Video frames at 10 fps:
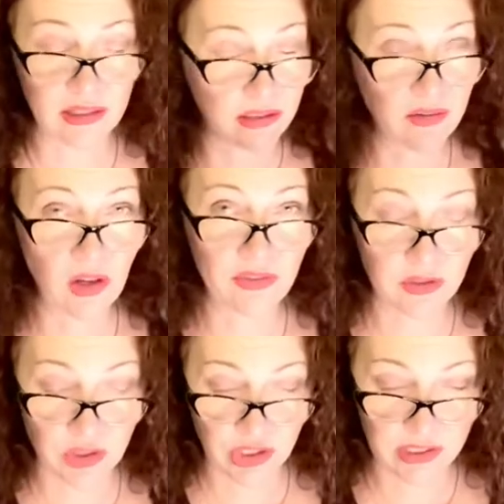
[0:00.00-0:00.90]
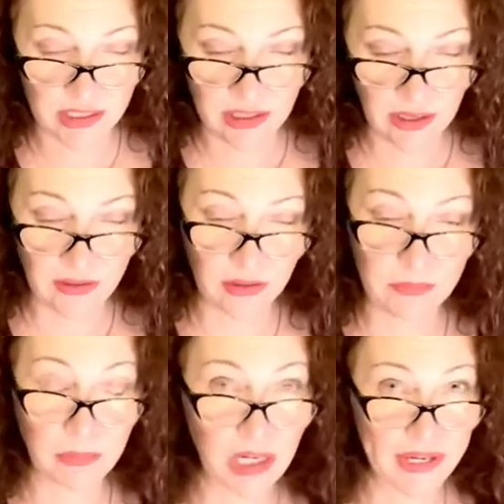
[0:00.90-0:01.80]
they got their shit together,
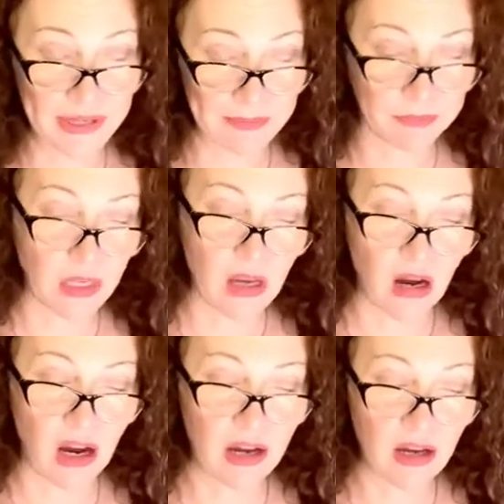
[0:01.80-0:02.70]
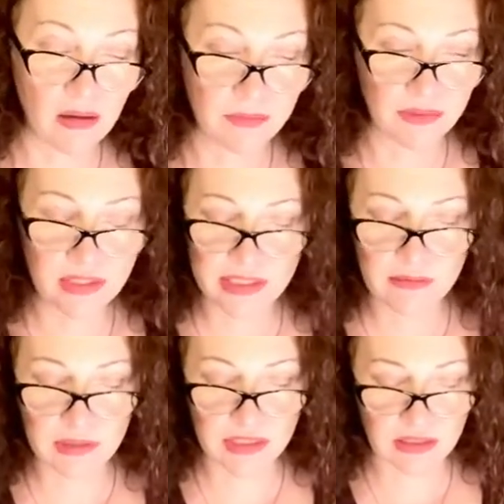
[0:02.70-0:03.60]
but this
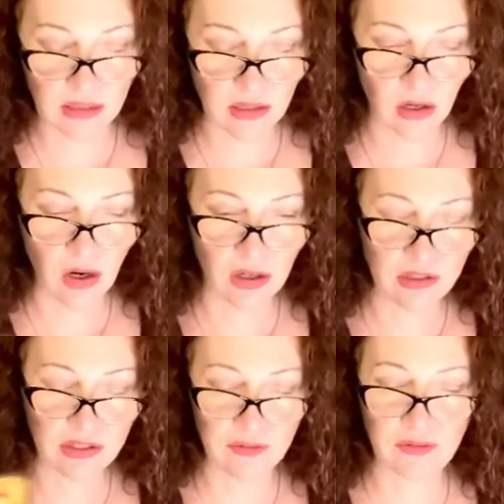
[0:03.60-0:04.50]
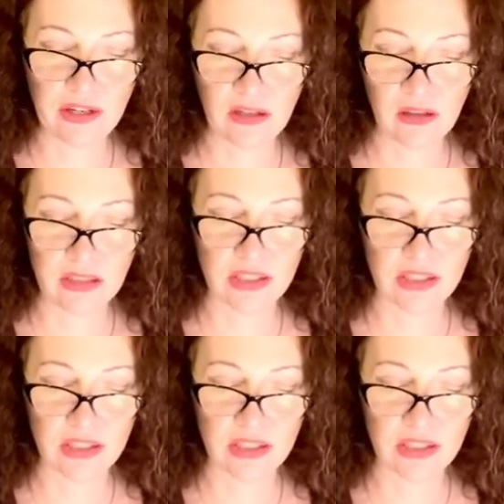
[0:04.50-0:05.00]
was a card that fell on